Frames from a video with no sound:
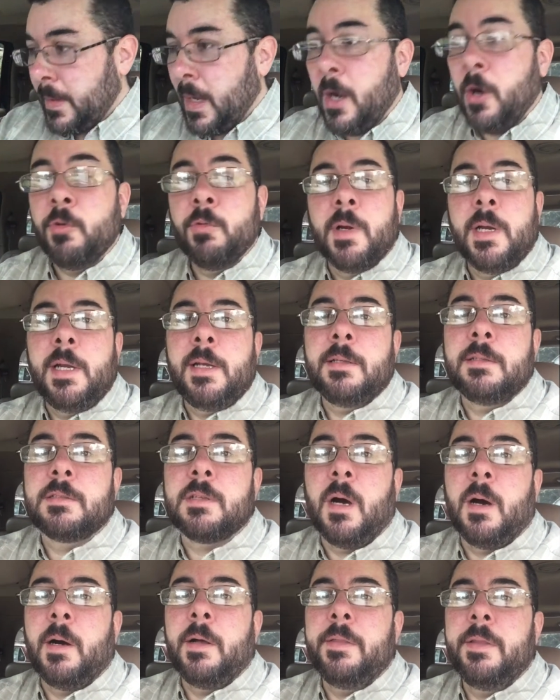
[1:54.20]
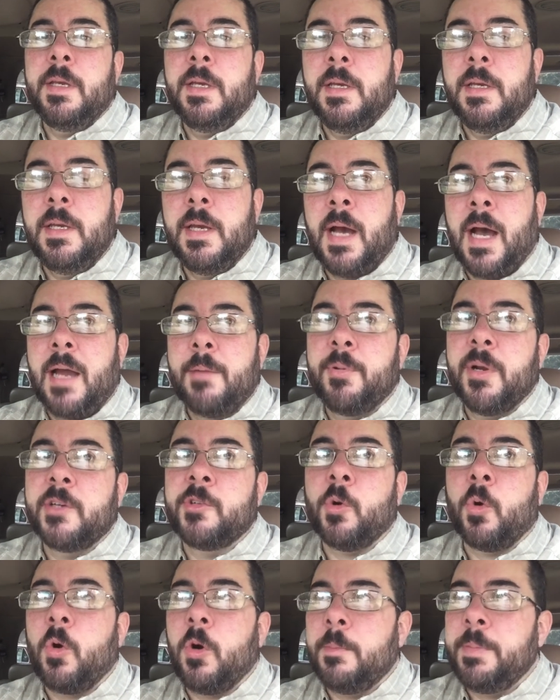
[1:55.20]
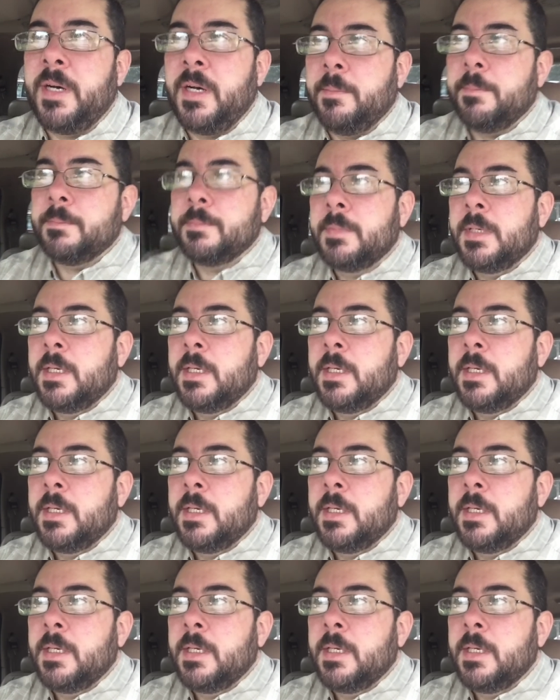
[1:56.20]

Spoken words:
O-rings on the high pressure oil pump.